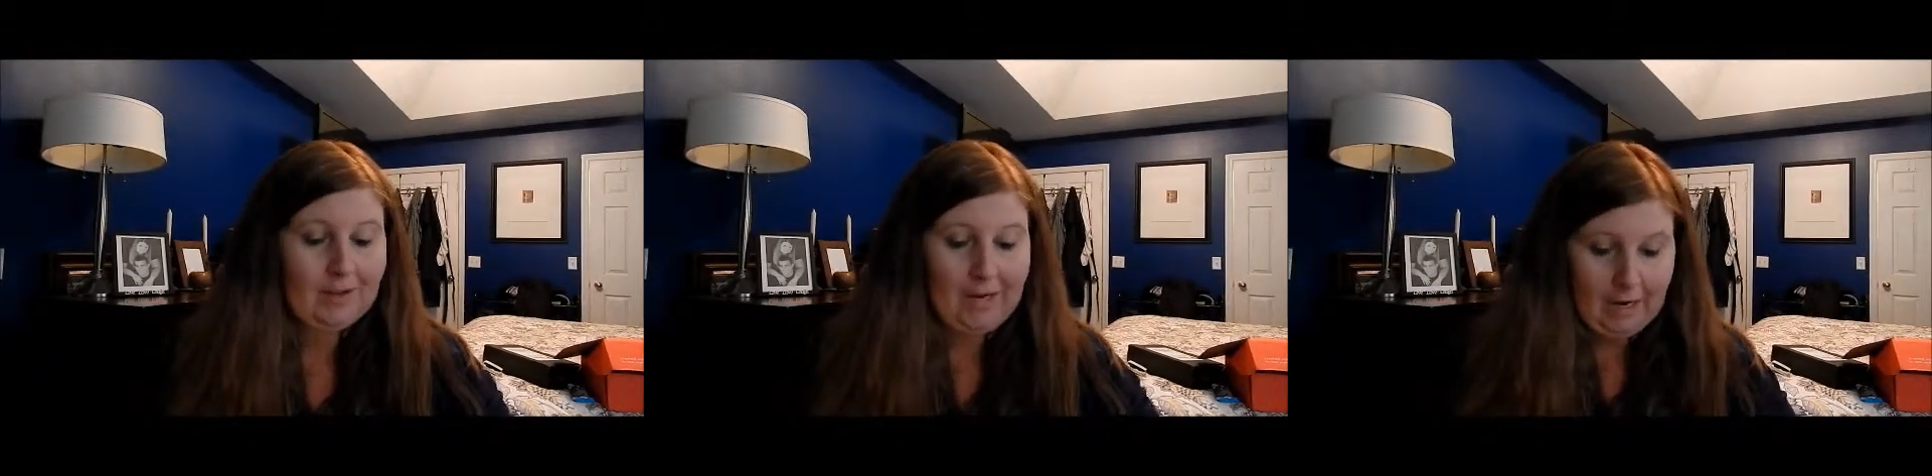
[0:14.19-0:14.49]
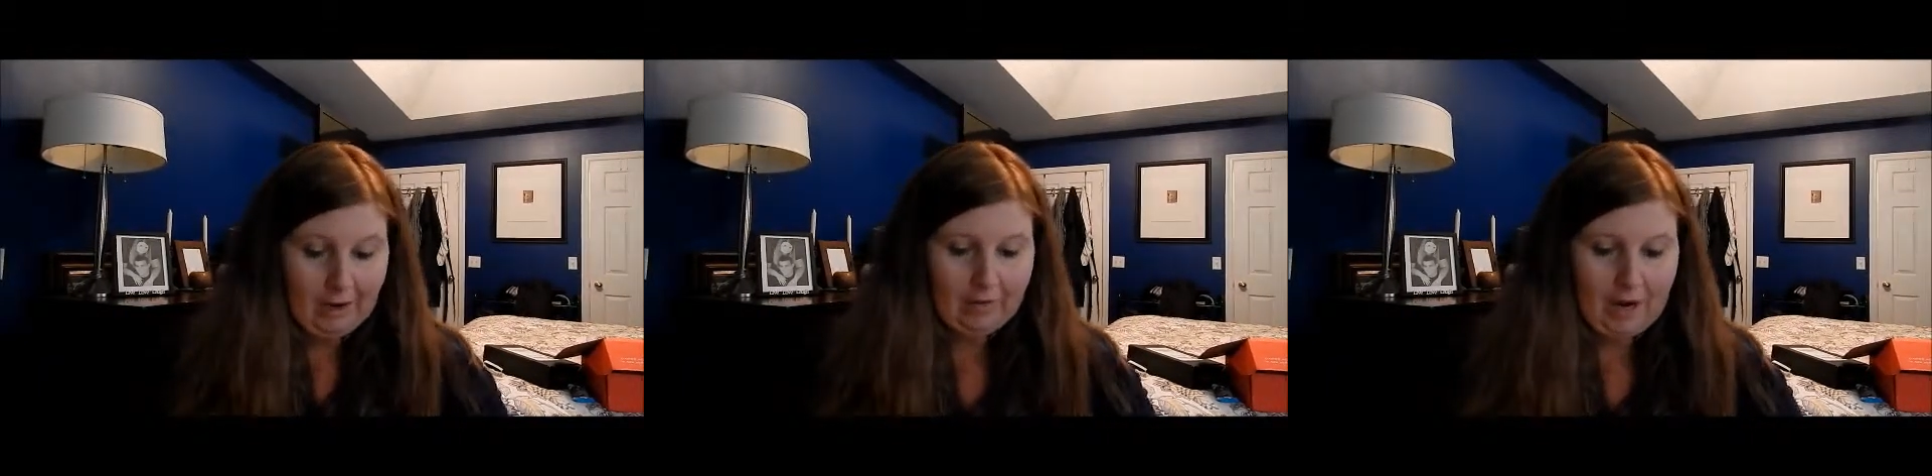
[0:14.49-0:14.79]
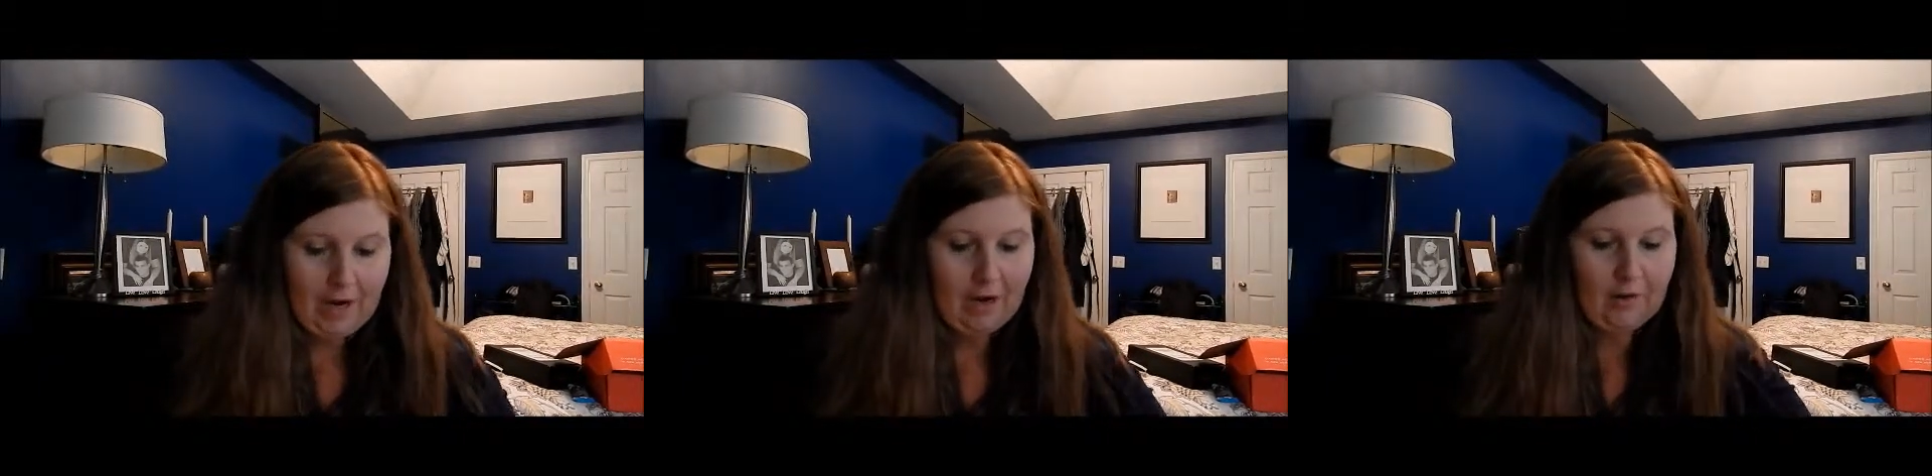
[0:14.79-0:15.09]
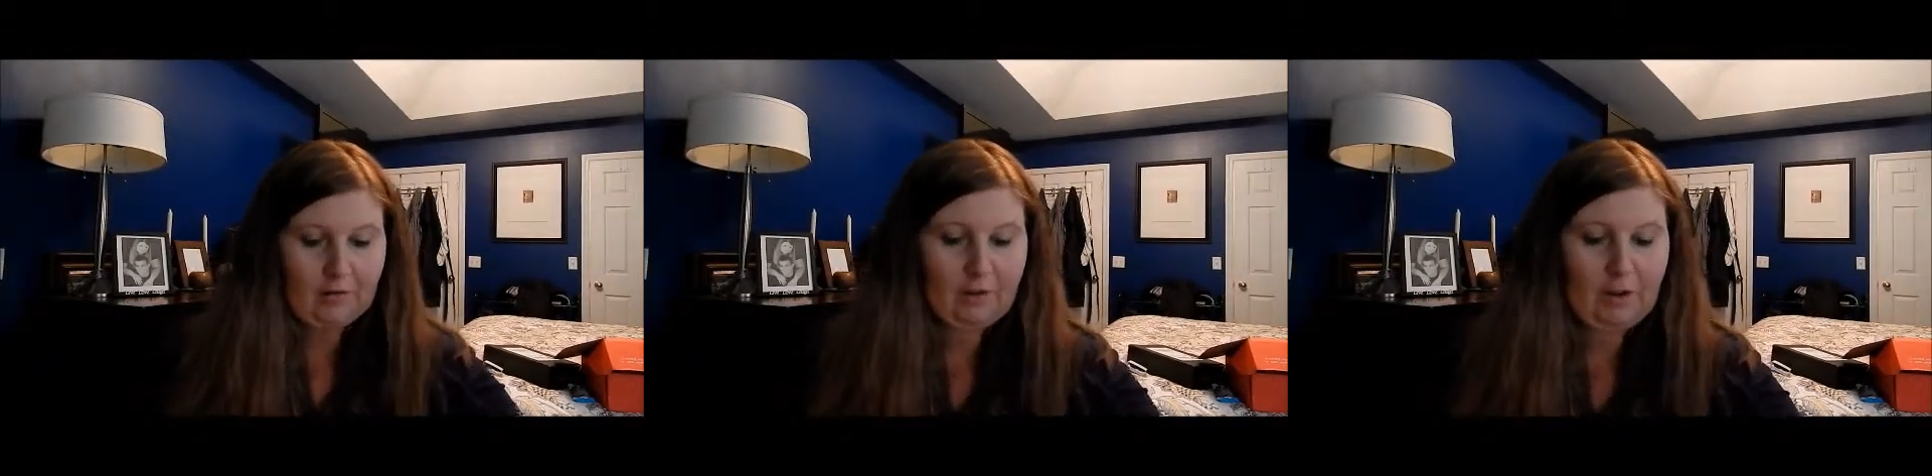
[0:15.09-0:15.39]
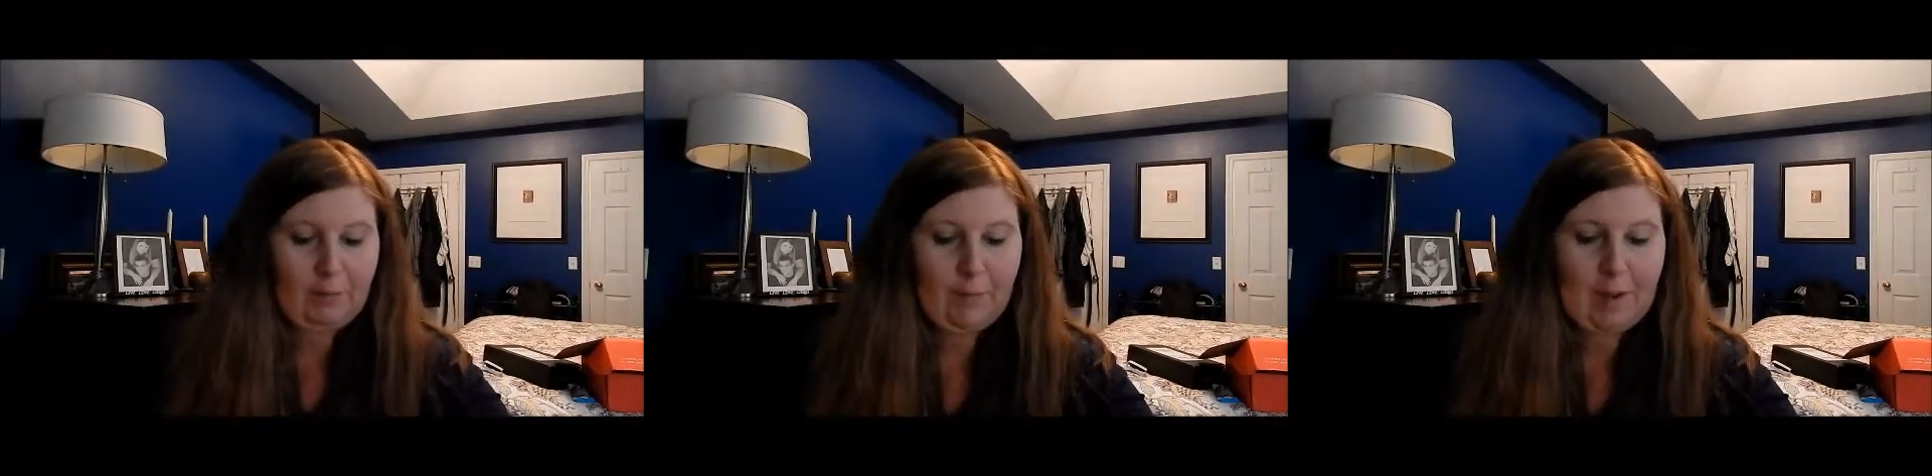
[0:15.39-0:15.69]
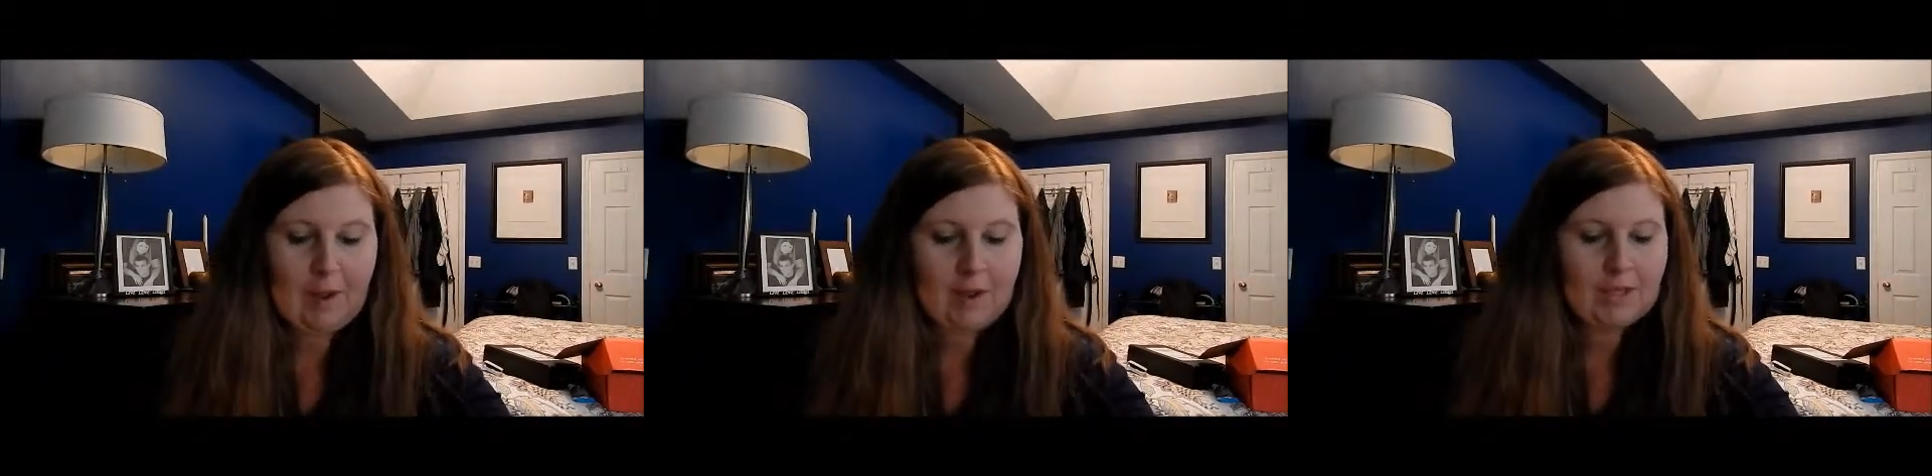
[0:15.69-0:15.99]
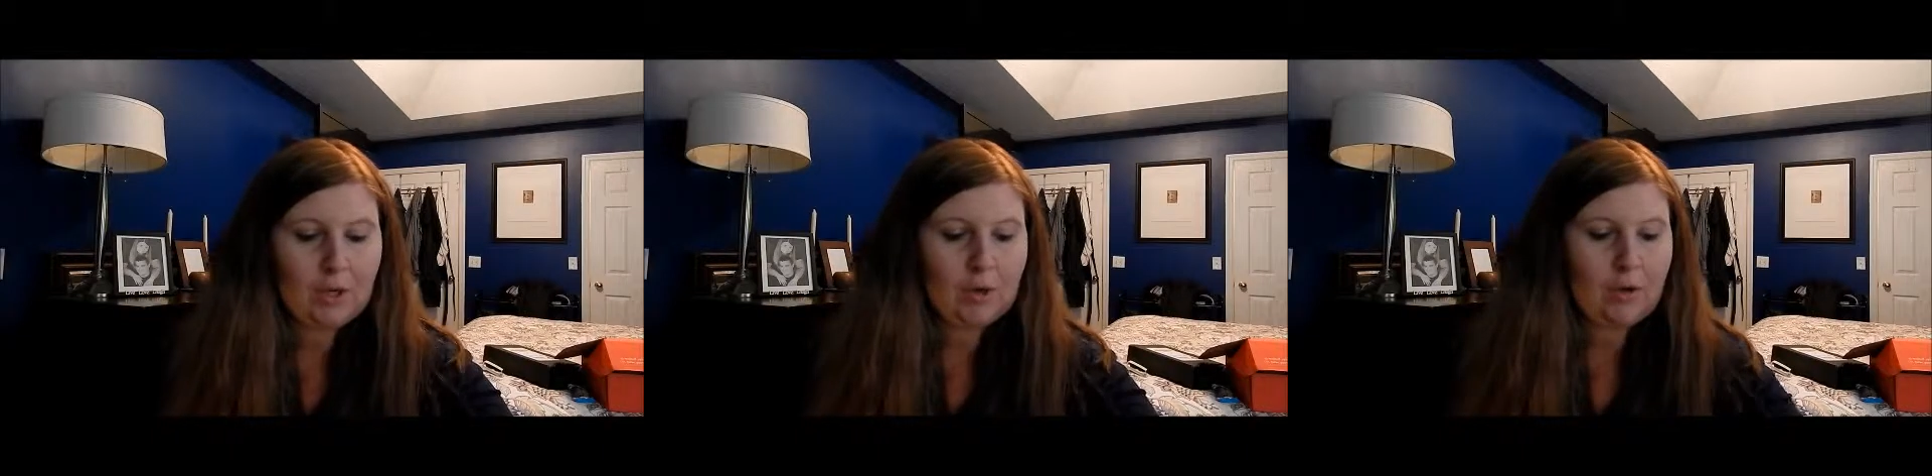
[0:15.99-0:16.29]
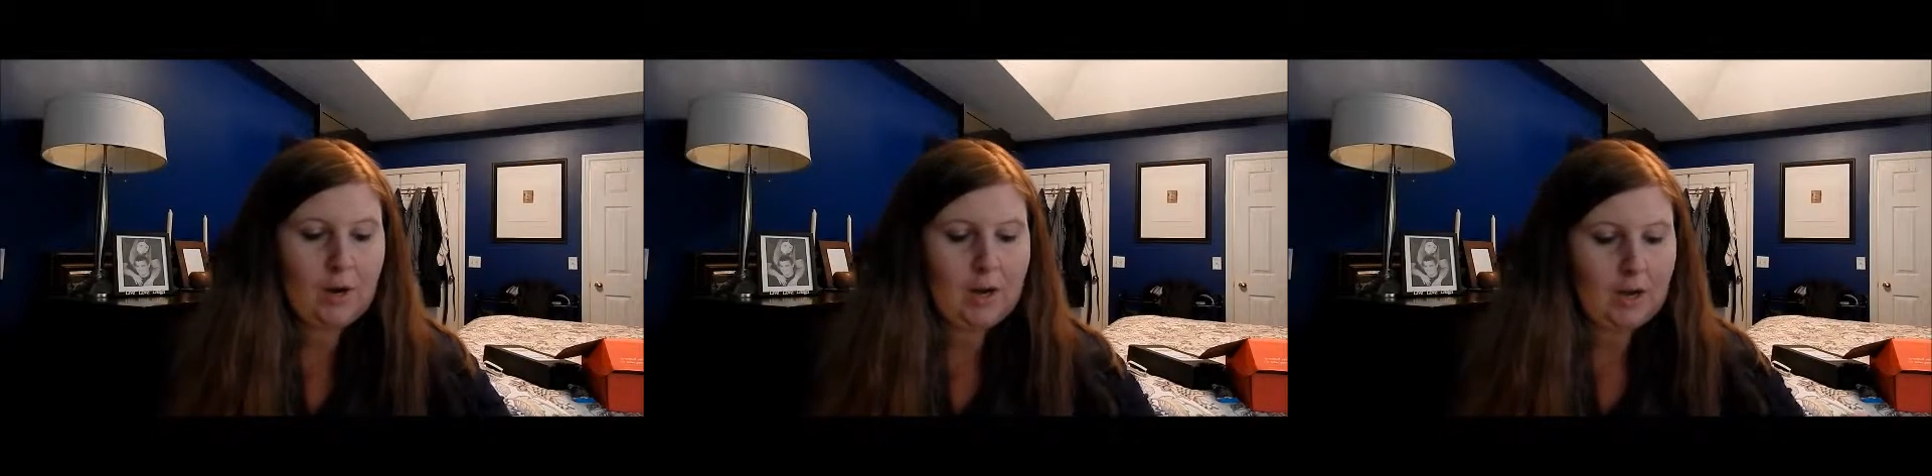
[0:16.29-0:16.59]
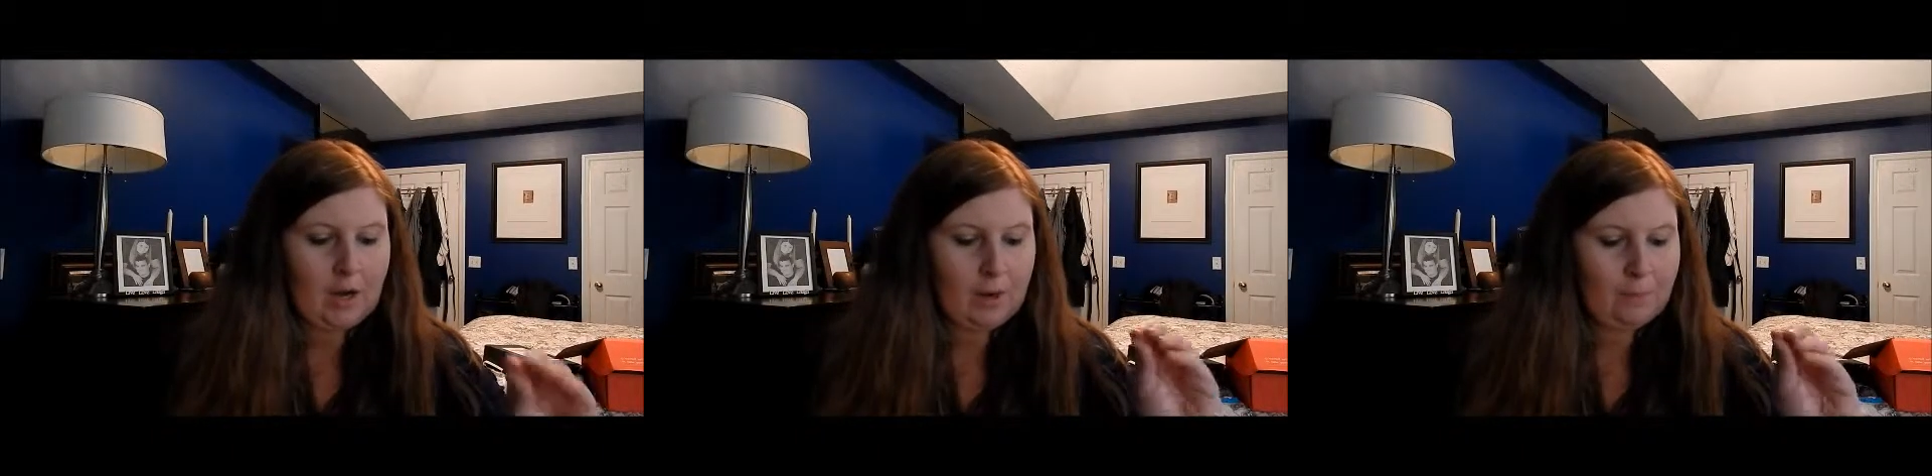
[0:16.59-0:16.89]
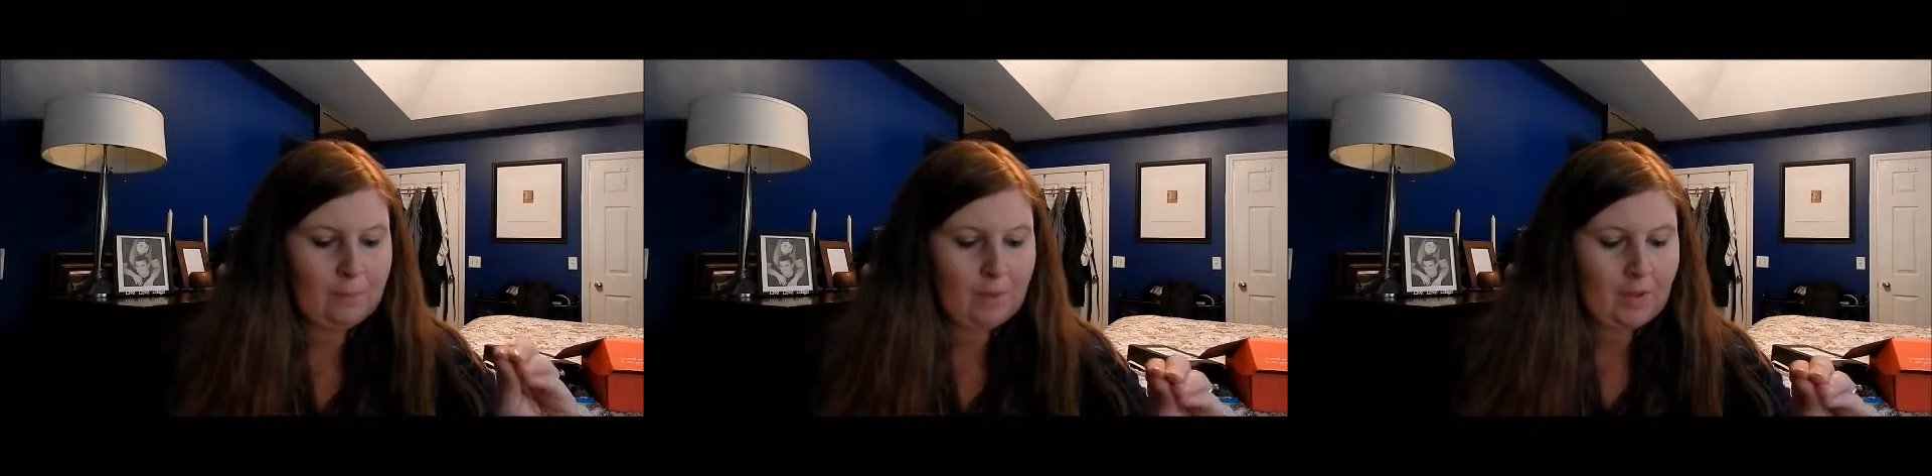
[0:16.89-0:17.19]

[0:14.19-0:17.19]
got right here in front of me. So I